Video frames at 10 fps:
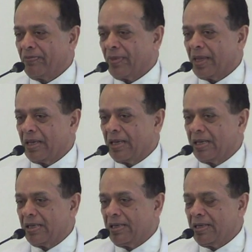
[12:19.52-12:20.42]

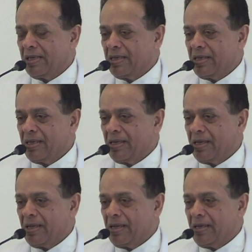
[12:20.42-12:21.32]

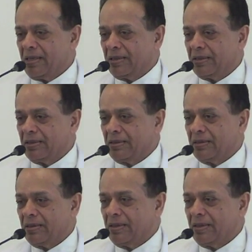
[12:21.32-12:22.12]
Nobody speaks.